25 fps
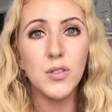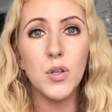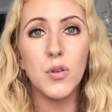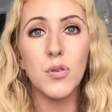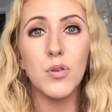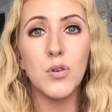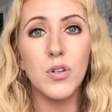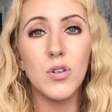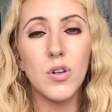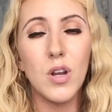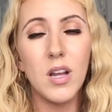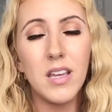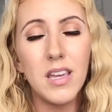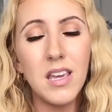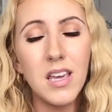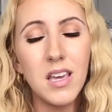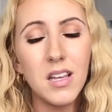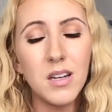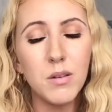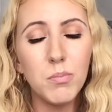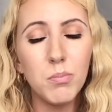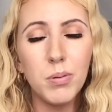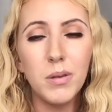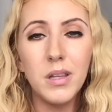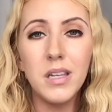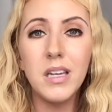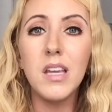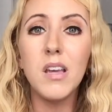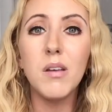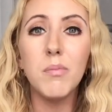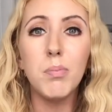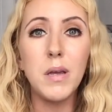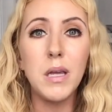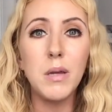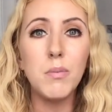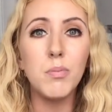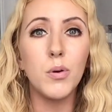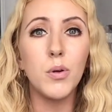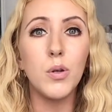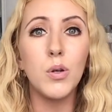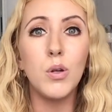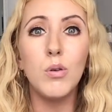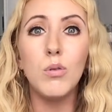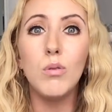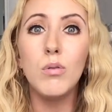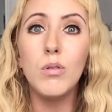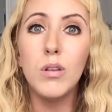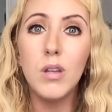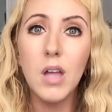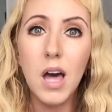So there's, again, plenty of people
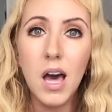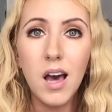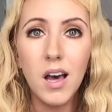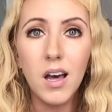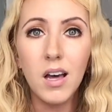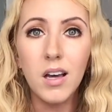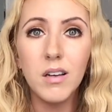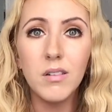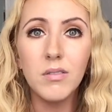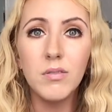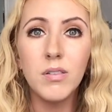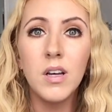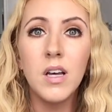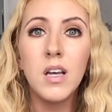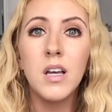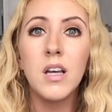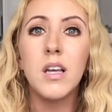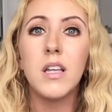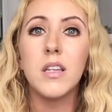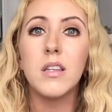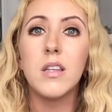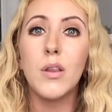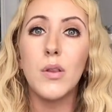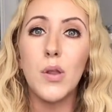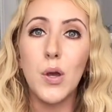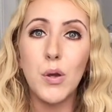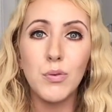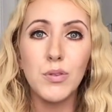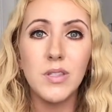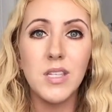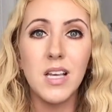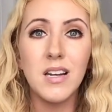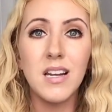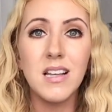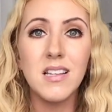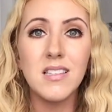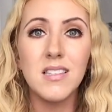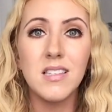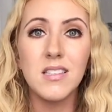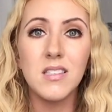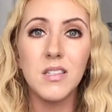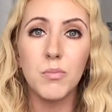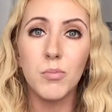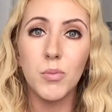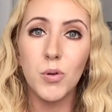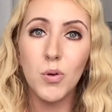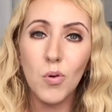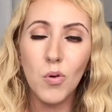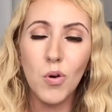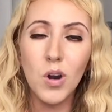who love the loan signing
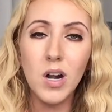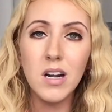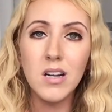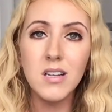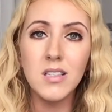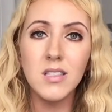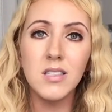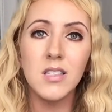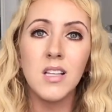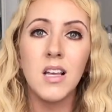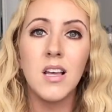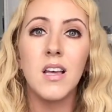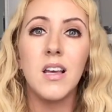system course.